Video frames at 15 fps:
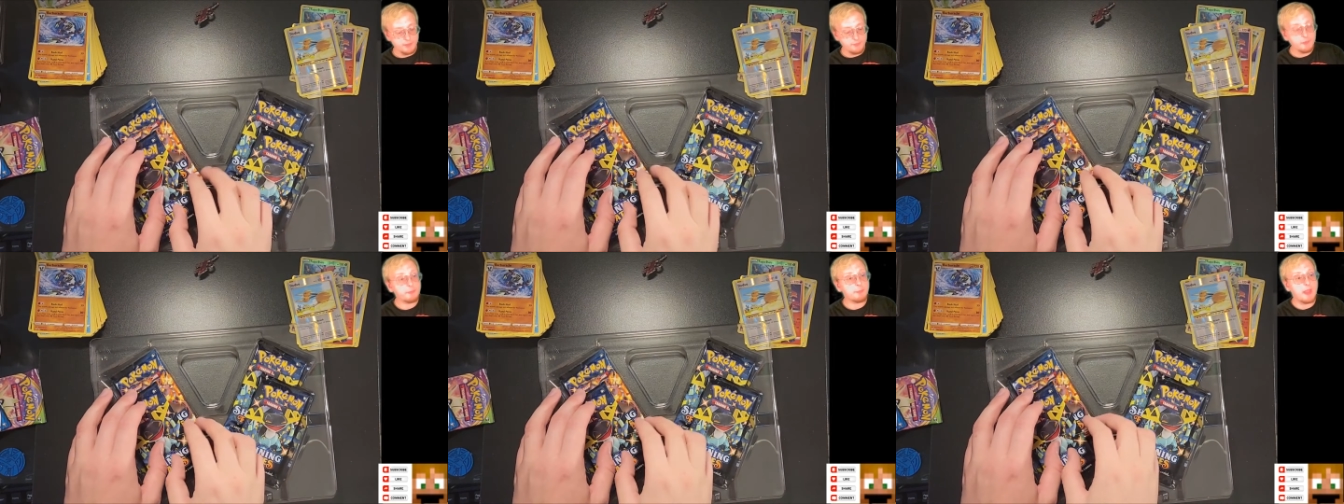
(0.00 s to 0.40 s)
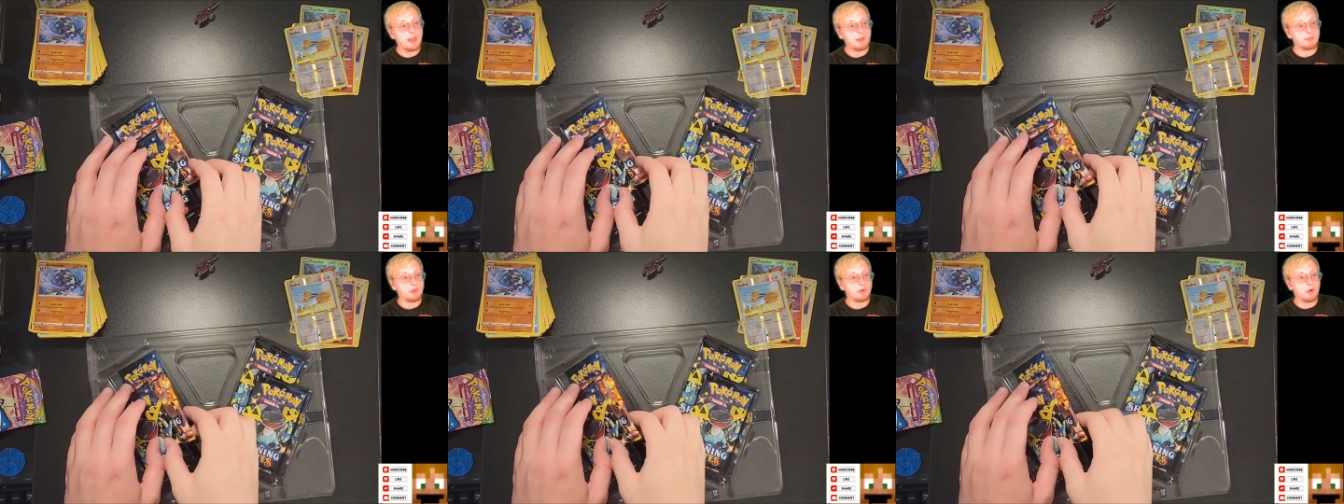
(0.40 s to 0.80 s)
this
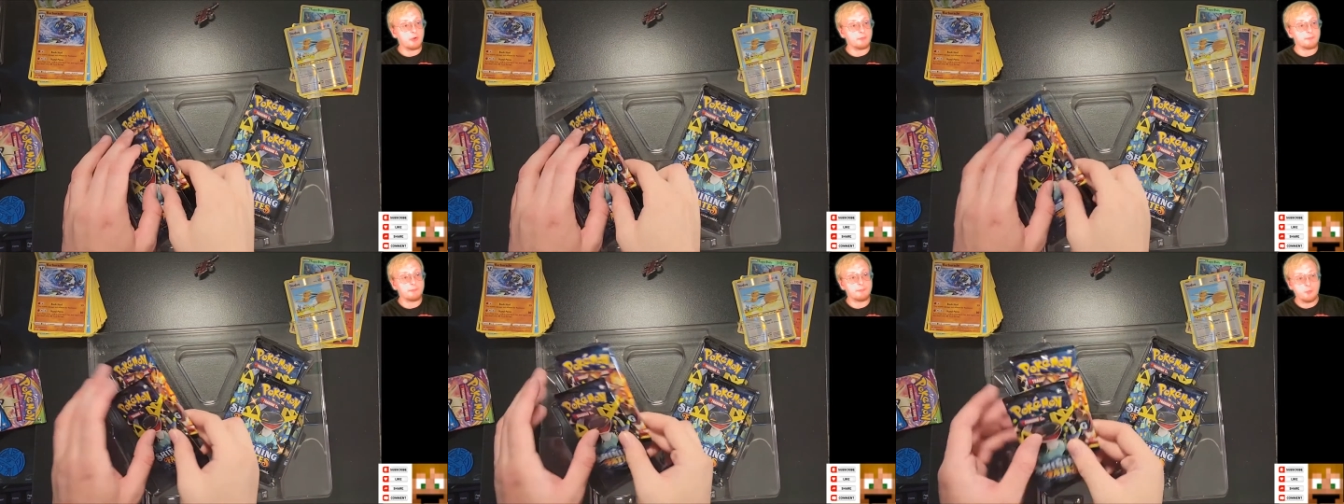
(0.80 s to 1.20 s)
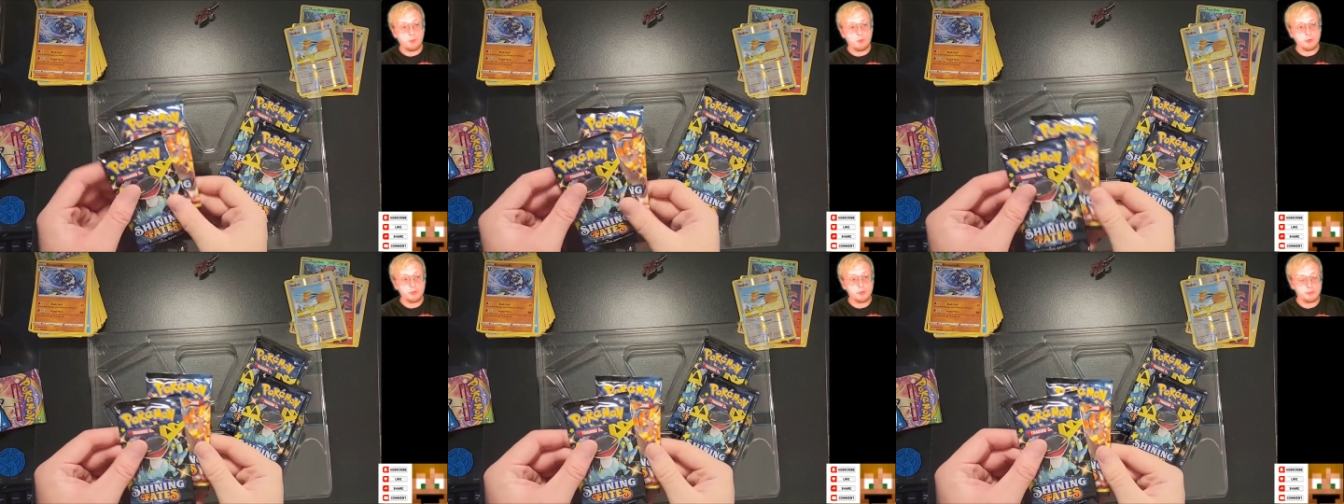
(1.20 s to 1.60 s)
pack, there are
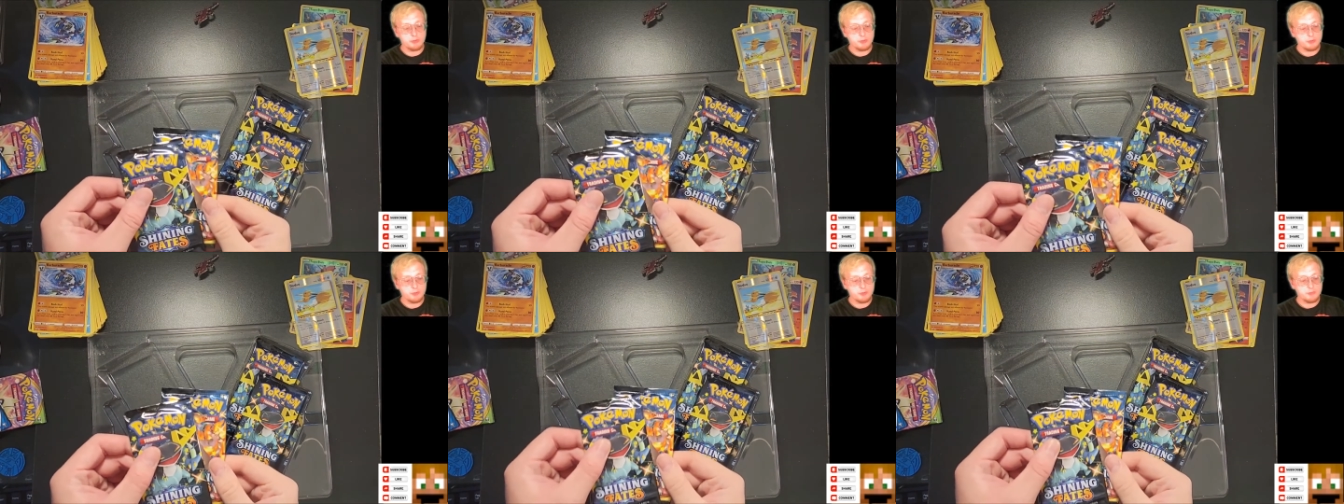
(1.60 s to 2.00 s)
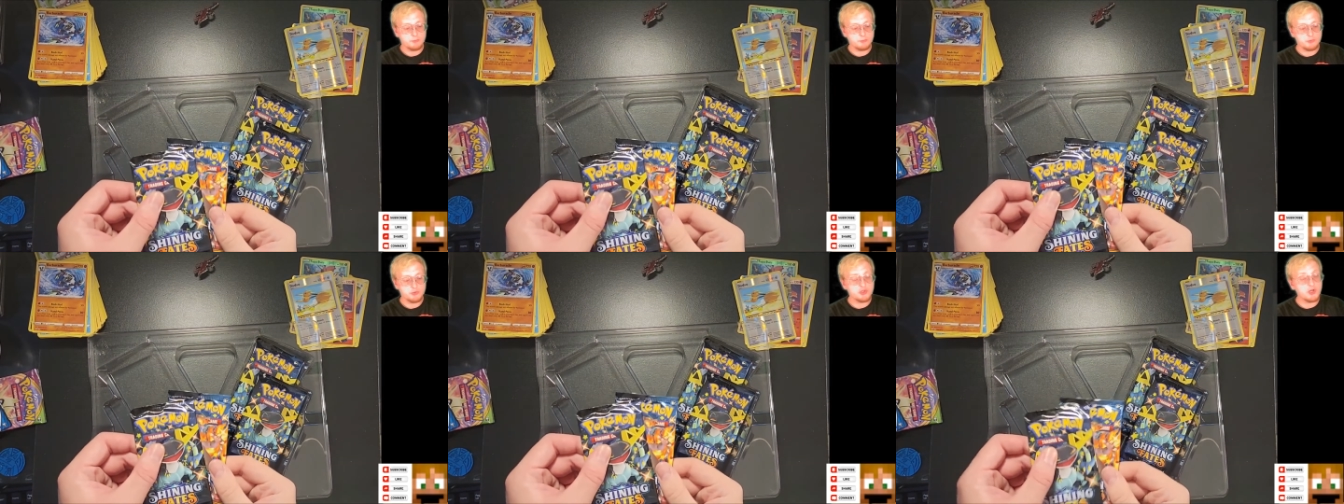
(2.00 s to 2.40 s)
four
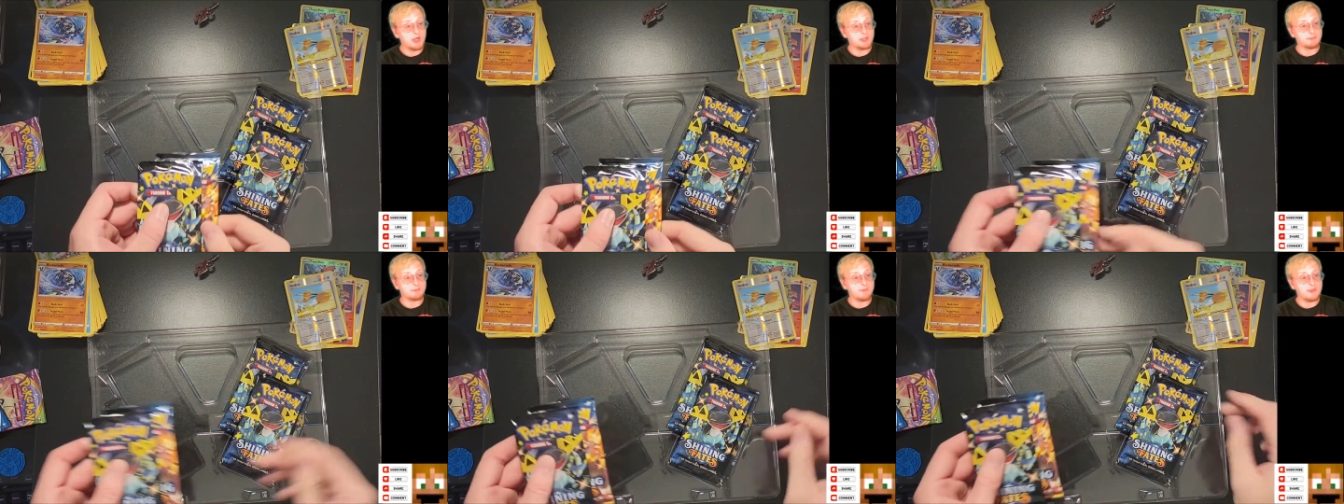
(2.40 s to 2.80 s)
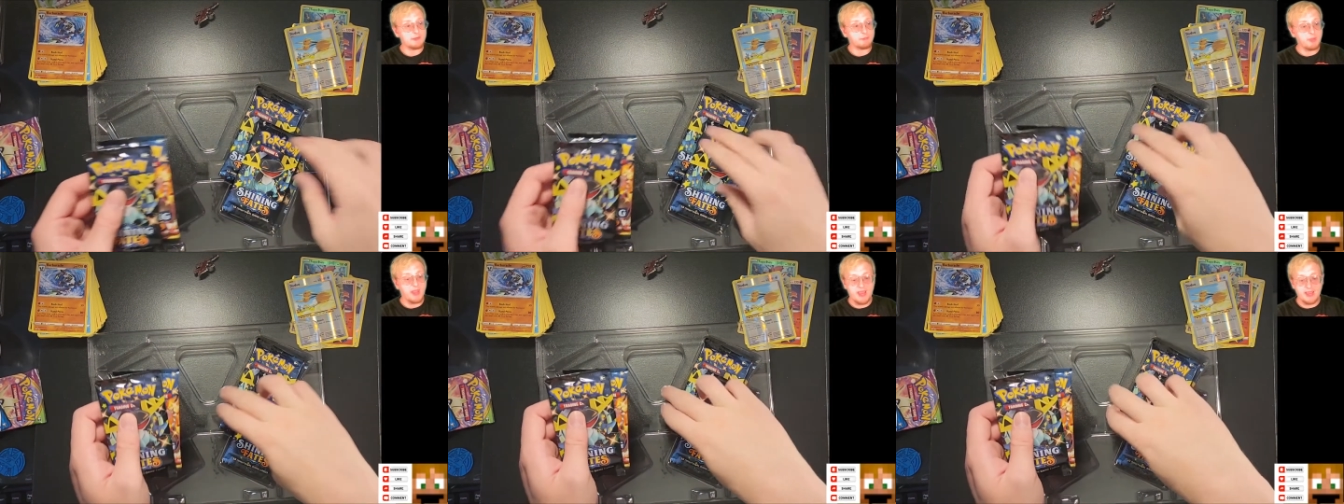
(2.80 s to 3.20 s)
Shining
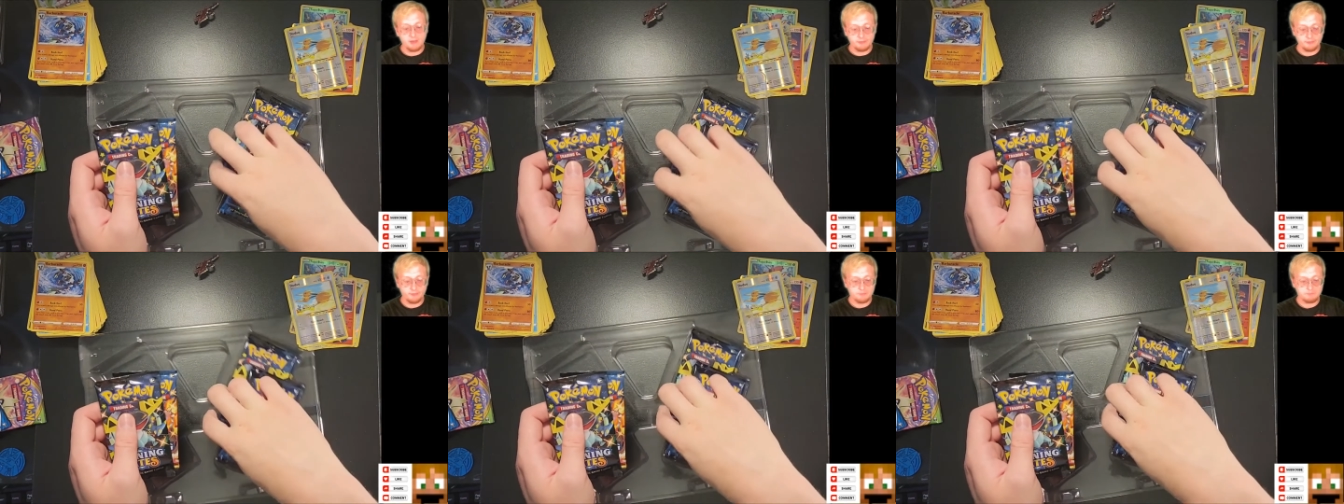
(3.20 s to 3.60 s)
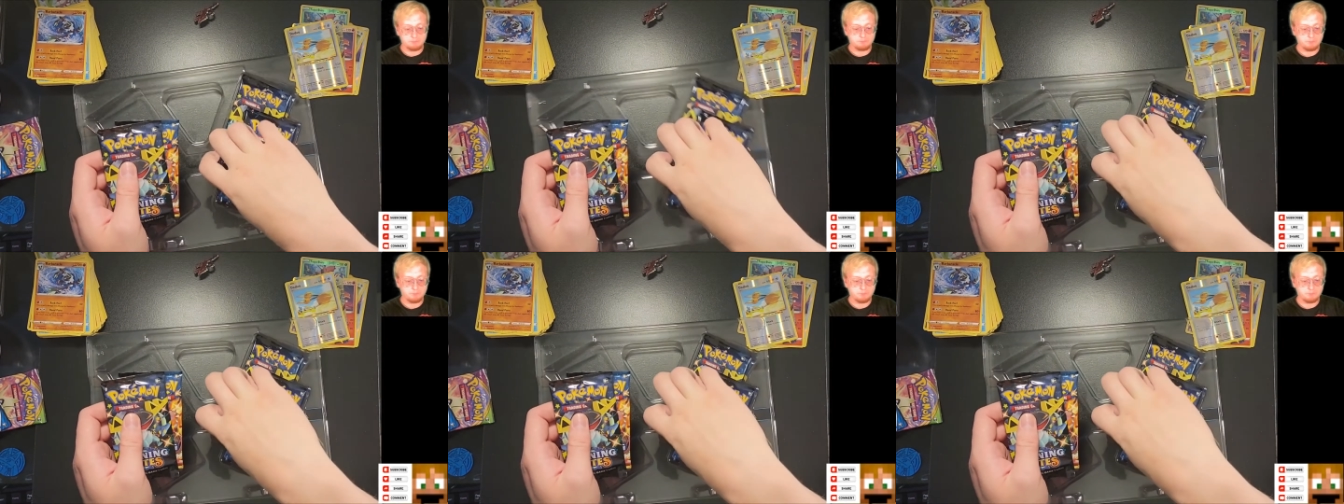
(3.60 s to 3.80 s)
Fates packs,